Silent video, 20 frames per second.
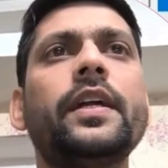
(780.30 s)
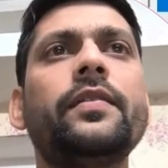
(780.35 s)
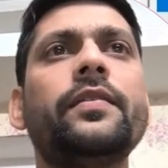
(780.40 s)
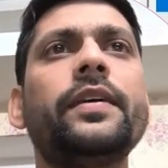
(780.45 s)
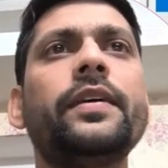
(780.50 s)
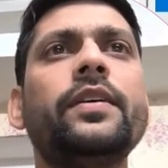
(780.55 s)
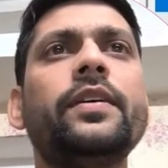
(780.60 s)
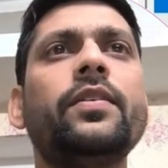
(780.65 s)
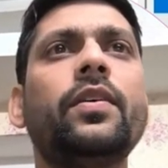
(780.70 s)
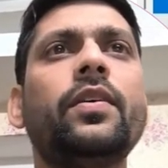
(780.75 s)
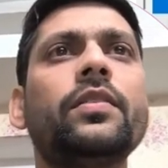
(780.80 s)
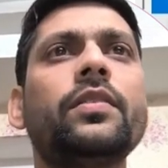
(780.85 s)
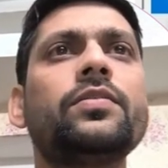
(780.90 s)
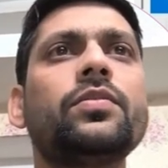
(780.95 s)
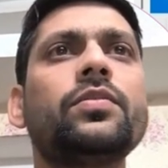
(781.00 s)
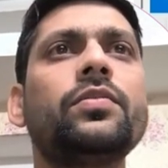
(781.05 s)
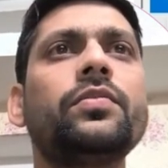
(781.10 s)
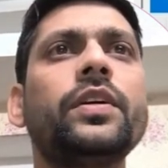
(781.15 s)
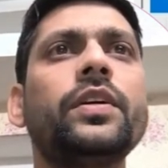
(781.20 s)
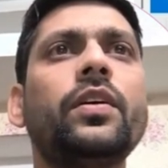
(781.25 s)
we got.
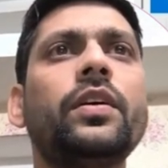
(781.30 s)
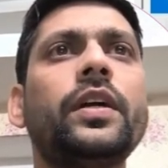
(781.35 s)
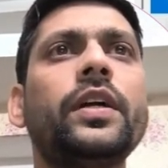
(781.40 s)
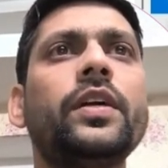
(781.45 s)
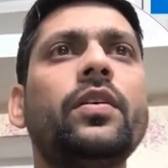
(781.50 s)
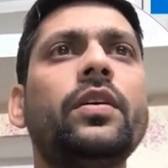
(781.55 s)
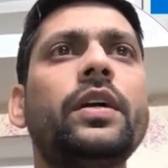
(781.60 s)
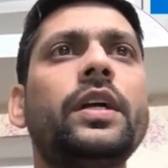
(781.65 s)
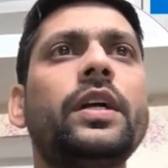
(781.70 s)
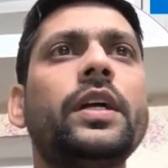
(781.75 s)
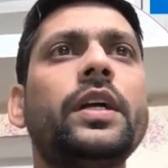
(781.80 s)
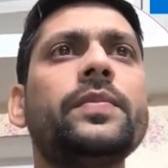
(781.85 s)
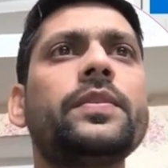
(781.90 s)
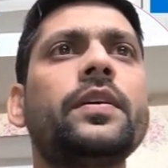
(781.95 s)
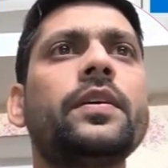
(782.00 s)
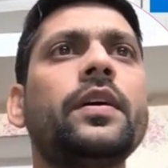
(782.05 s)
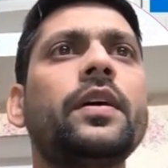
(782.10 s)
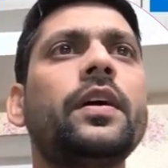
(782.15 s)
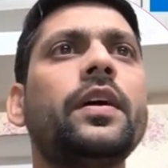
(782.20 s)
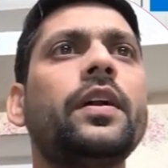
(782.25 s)
So we already got trips,
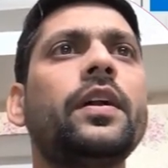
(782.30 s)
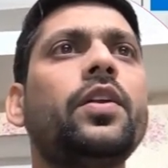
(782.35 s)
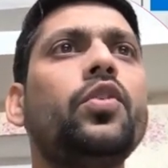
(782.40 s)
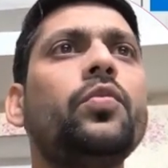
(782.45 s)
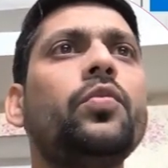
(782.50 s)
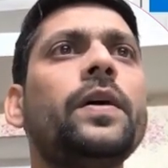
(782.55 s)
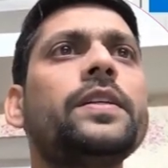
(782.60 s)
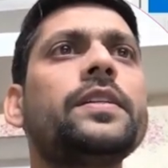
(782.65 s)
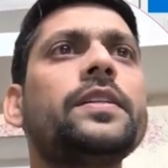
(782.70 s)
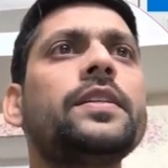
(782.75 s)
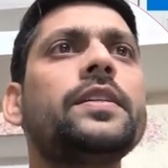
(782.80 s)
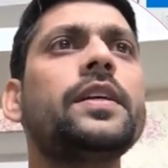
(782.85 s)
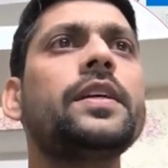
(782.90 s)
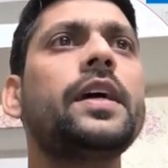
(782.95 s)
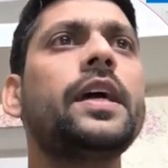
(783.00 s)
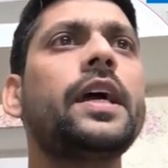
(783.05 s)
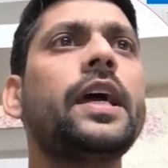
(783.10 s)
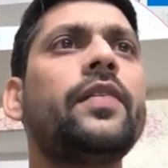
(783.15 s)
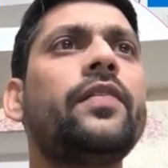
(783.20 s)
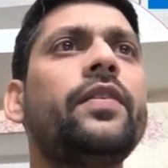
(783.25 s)
new passenger,
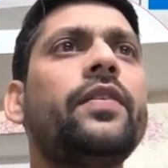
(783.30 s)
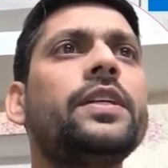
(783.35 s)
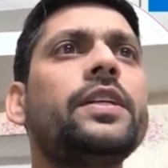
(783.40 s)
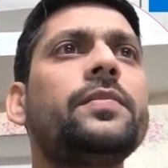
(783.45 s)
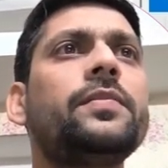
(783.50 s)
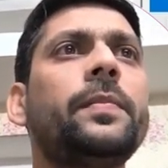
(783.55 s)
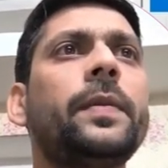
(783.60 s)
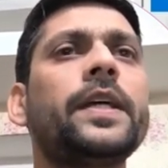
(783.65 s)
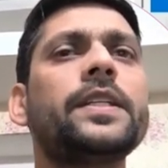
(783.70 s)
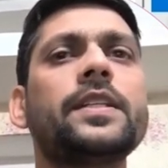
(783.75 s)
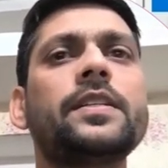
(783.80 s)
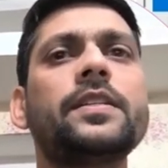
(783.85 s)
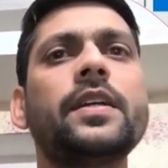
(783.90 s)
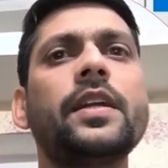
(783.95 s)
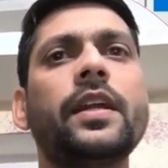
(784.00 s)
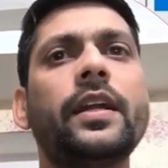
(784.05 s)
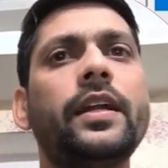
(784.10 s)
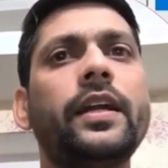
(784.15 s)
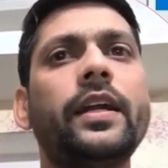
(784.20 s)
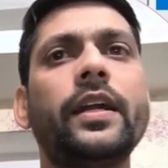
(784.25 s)
average passenger
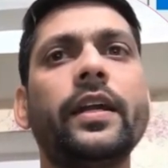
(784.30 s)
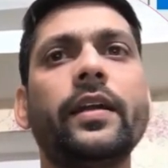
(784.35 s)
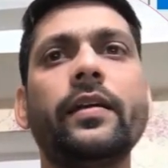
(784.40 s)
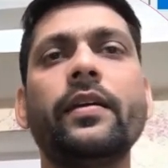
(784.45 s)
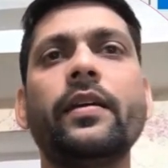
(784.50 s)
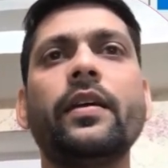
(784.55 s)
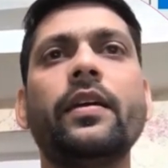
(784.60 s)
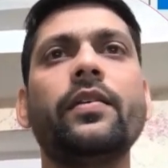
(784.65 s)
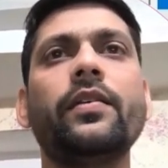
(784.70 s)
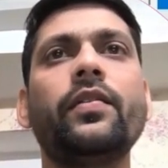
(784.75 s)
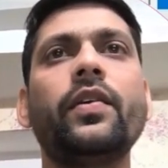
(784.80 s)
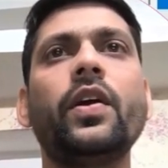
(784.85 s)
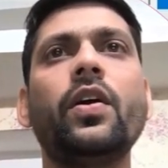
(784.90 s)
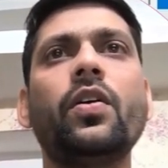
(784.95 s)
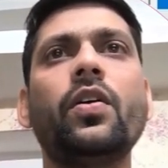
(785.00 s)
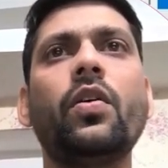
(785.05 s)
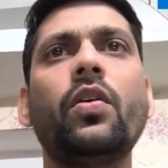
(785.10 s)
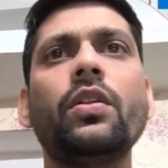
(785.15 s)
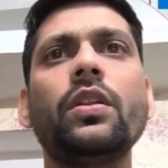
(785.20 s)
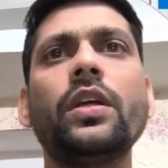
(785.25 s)
rating. We got
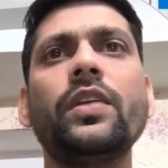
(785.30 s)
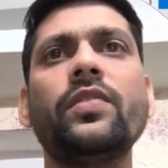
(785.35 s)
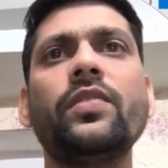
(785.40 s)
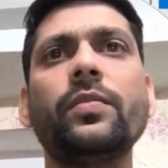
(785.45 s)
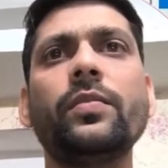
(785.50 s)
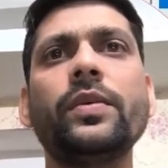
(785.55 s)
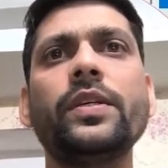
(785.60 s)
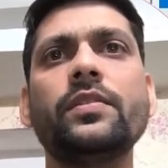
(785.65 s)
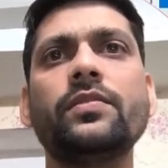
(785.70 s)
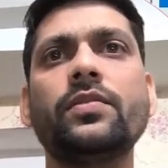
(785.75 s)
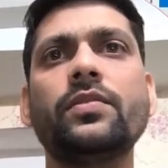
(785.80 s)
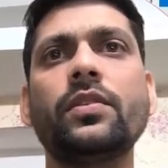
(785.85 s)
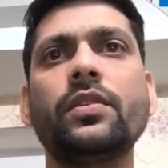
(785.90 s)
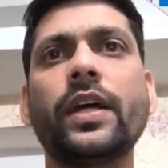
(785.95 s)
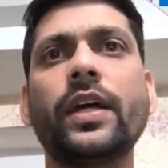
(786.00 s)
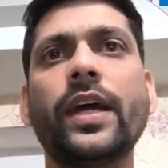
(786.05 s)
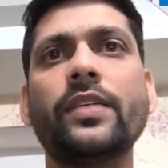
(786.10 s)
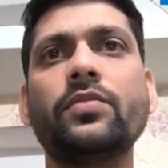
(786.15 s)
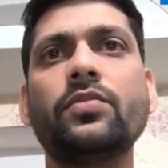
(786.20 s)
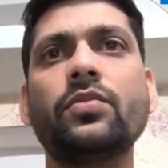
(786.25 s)
all the information for the
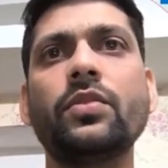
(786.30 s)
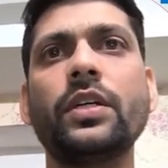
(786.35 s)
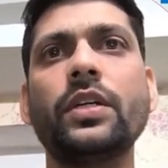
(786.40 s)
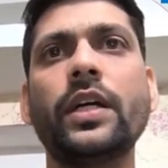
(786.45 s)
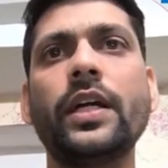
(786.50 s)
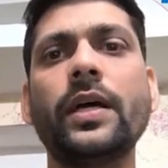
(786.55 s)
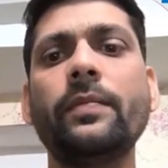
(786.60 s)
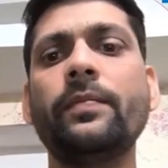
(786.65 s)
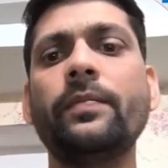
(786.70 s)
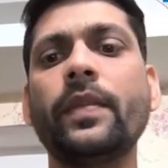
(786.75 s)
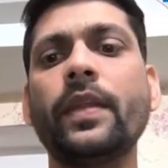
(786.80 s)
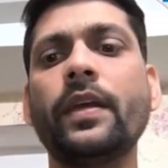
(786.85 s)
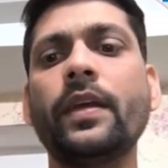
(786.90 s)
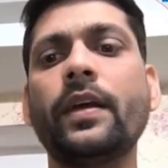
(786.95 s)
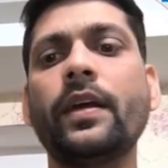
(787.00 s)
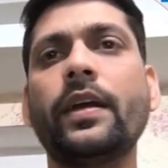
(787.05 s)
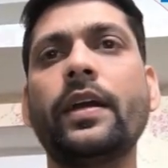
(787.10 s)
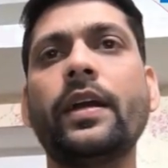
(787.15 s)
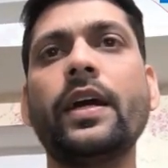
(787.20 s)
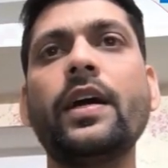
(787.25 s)
actual data.
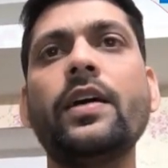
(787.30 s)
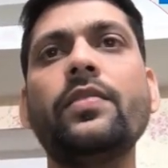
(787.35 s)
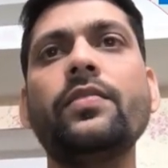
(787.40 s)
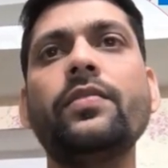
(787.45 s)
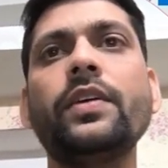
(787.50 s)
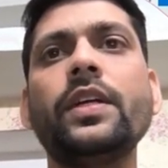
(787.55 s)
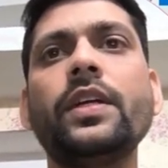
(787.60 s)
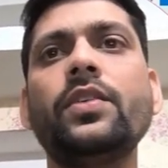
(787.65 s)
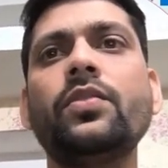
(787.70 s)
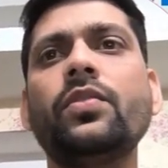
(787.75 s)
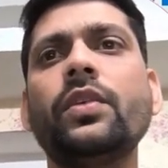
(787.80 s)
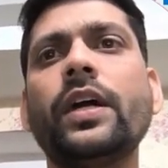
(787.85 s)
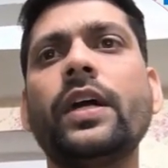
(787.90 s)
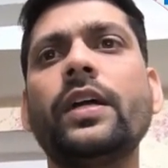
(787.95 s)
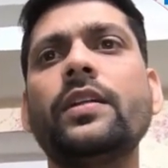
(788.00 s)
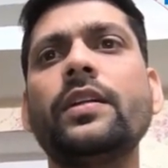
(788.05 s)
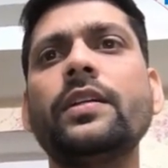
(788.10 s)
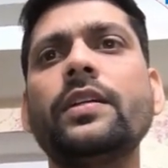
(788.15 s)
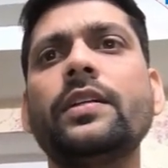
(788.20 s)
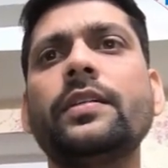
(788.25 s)
Now we need to get
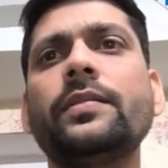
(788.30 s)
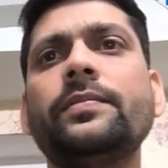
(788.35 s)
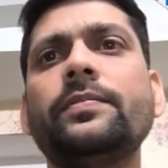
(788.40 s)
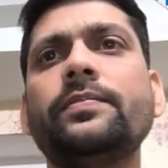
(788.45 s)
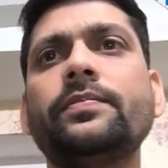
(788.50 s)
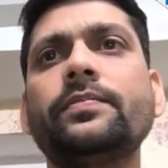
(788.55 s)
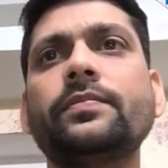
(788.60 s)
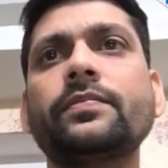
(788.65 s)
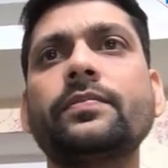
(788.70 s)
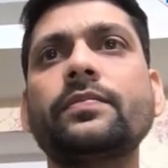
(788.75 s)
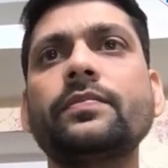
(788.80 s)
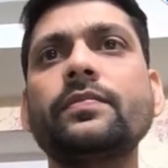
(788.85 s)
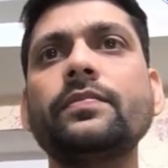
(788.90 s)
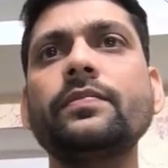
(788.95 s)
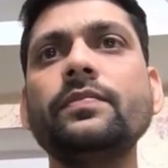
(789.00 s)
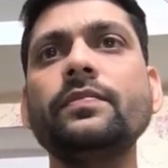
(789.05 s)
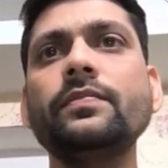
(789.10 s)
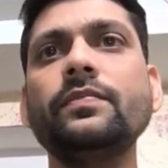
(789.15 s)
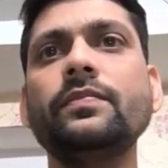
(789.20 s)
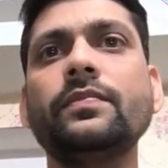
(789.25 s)
the
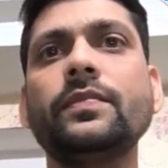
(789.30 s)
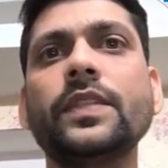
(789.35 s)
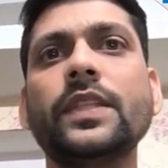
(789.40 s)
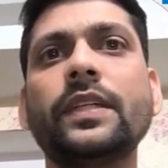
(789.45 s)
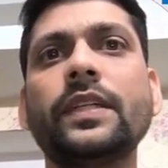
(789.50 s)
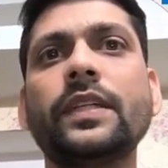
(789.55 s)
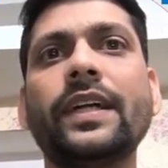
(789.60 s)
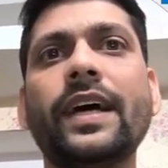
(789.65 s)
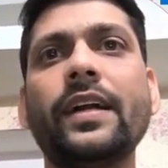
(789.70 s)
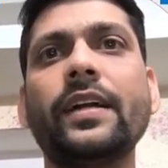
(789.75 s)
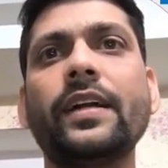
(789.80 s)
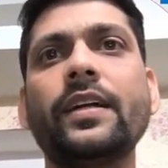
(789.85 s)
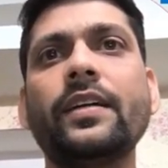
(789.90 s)
target